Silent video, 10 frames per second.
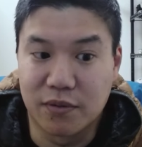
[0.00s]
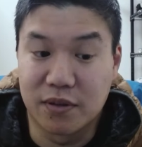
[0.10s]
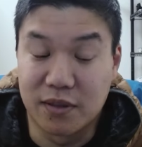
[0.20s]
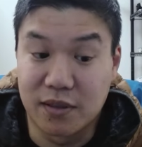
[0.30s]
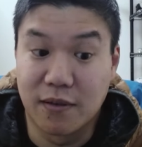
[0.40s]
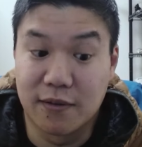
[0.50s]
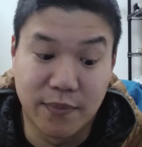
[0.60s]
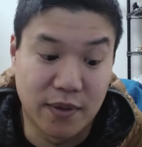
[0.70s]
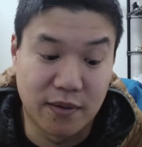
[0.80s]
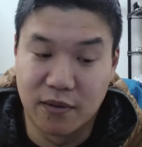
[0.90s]
which is
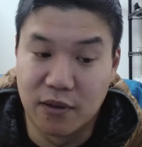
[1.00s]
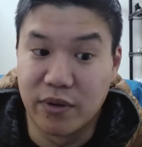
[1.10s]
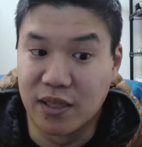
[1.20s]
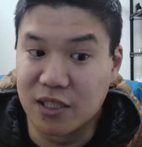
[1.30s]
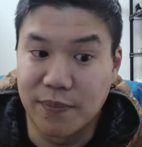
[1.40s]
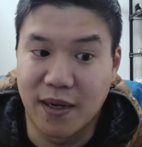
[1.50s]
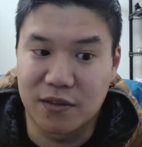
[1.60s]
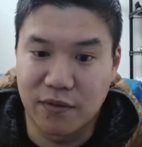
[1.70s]
something no one expects